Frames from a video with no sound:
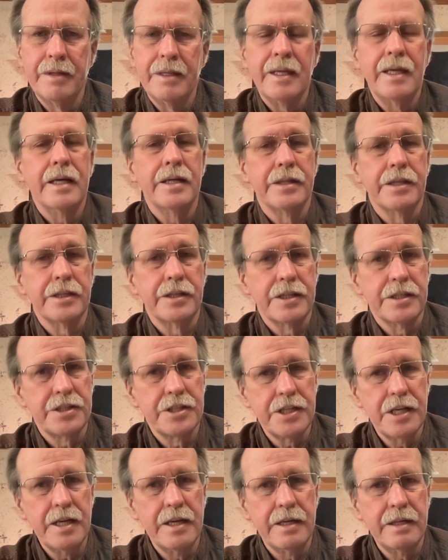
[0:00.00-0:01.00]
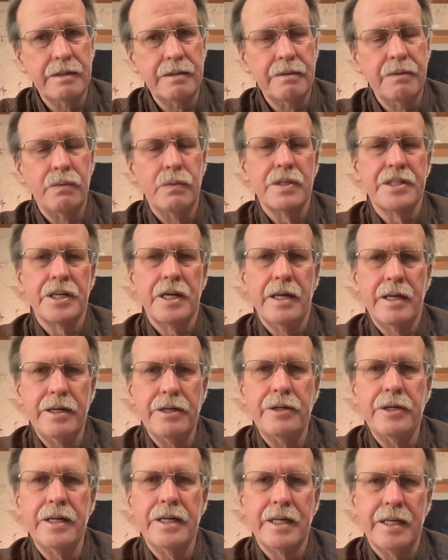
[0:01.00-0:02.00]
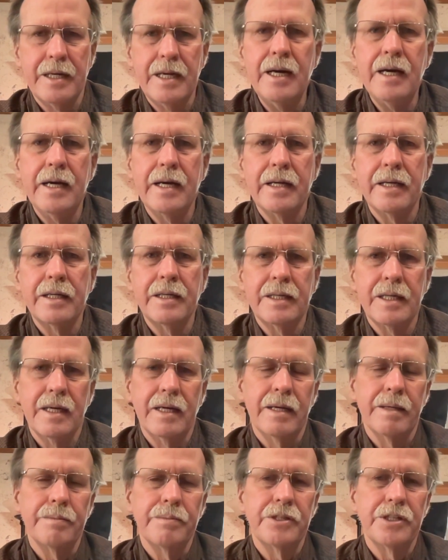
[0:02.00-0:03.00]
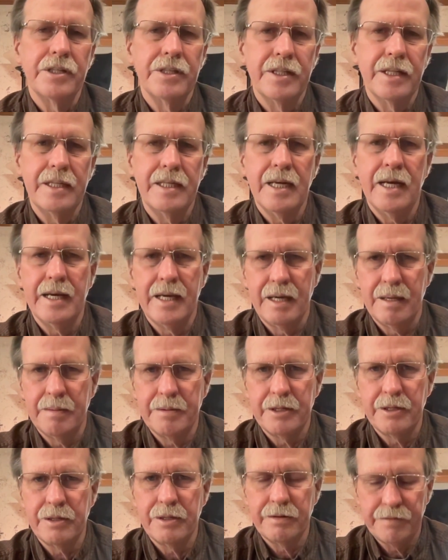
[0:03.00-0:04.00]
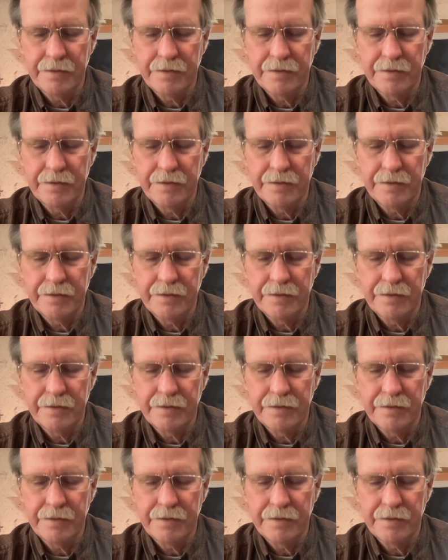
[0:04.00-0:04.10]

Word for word: and that the Sun was 109 times the diameter of